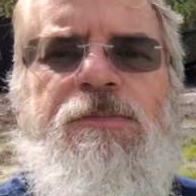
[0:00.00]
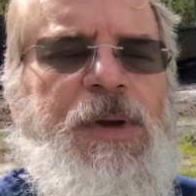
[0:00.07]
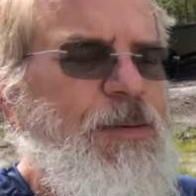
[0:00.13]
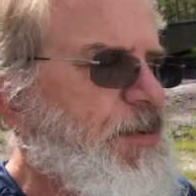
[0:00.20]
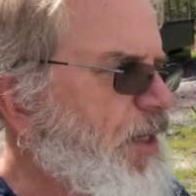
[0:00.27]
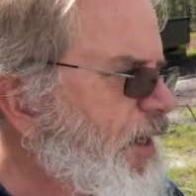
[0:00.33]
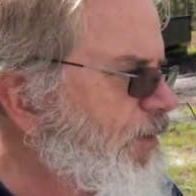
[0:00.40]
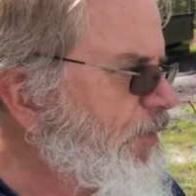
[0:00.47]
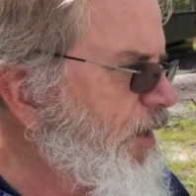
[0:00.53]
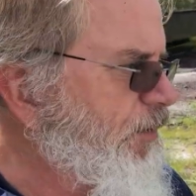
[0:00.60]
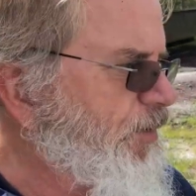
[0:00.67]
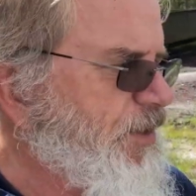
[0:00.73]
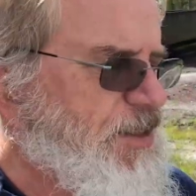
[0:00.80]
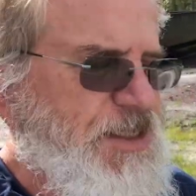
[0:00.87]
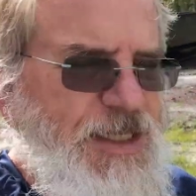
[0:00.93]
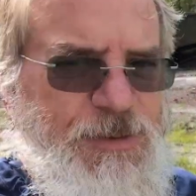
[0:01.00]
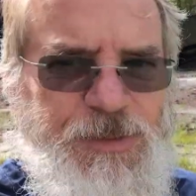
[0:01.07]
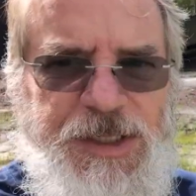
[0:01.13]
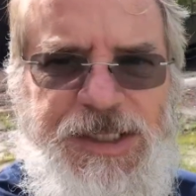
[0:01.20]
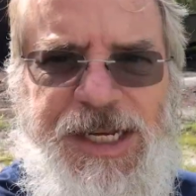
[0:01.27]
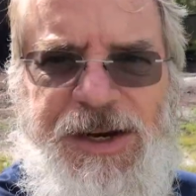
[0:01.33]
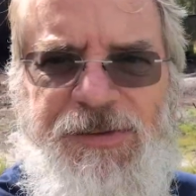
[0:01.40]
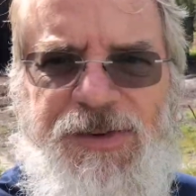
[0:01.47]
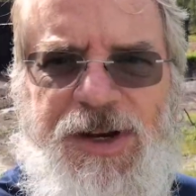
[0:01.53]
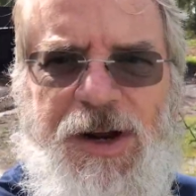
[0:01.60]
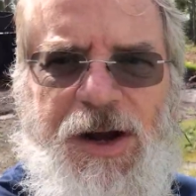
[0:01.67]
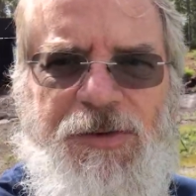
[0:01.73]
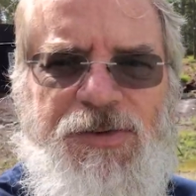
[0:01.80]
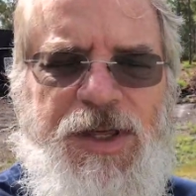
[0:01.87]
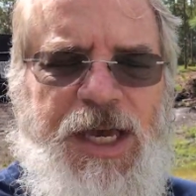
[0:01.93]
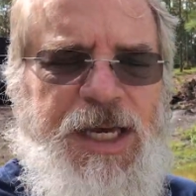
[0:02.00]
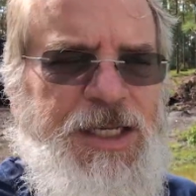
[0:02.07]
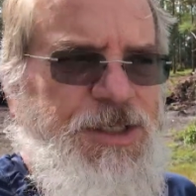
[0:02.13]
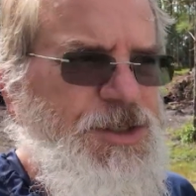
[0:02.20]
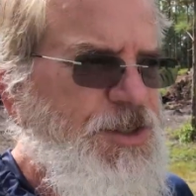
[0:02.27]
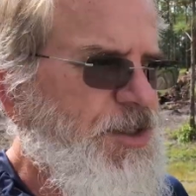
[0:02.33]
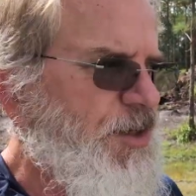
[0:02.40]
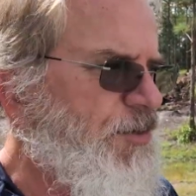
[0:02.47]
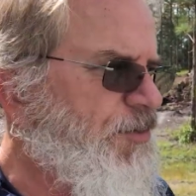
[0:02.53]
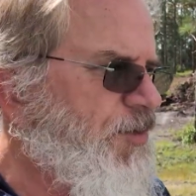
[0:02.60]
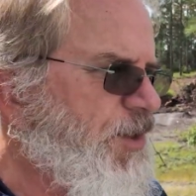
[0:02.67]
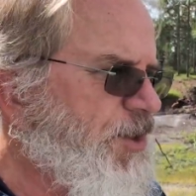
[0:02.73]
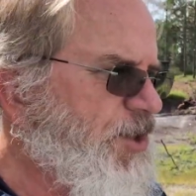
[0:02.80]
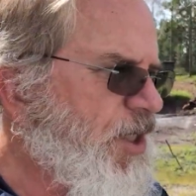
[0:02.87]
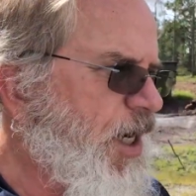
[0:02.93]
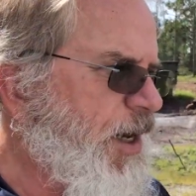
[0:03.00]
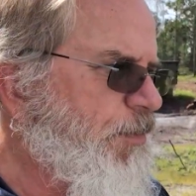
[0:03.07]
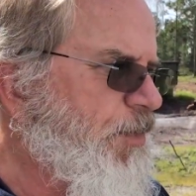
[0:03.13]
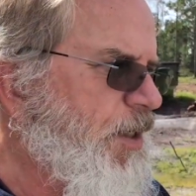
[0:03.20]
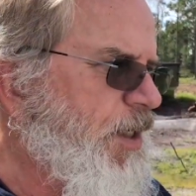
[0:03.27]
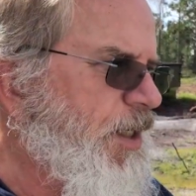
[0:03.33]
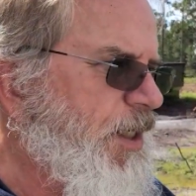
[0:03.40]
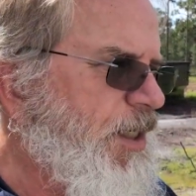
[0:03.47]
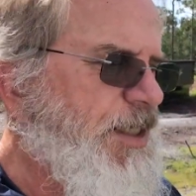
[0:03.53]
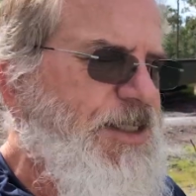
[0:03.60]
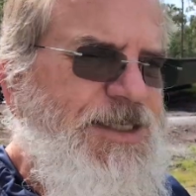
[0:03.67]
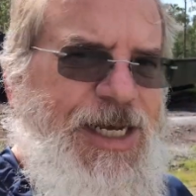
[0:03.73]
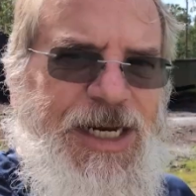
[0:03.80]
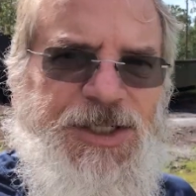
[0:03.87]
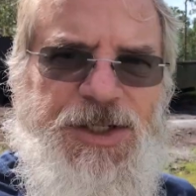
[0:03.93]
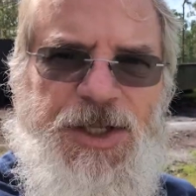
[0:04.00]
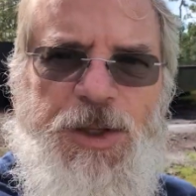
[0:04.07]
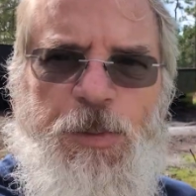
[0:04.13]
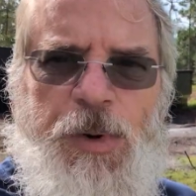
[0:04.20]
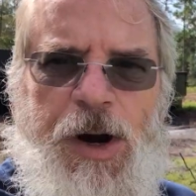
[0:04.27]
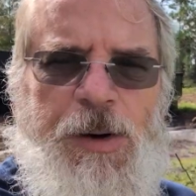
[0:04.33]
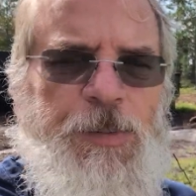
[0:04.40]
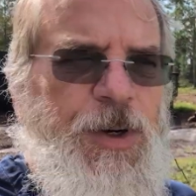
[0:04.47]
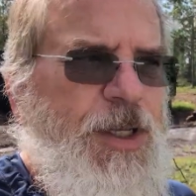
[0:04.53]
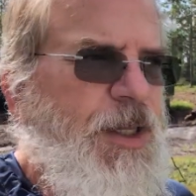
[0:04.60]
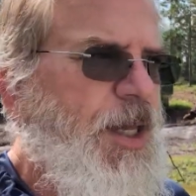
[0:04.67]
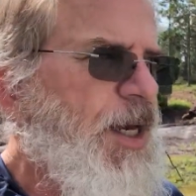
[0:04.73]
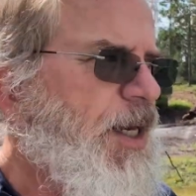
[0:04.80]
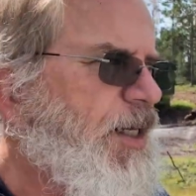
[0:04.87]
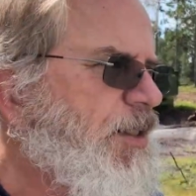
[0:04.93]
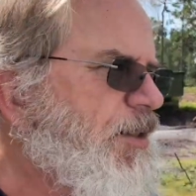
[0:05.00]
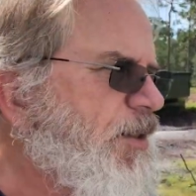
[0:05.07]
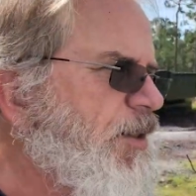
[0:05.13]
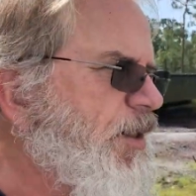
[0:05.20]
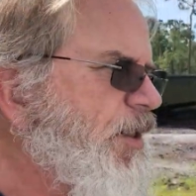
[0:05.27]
maybe not be able to see it, but 10 feet off the edge of the shop, it's actually the property line.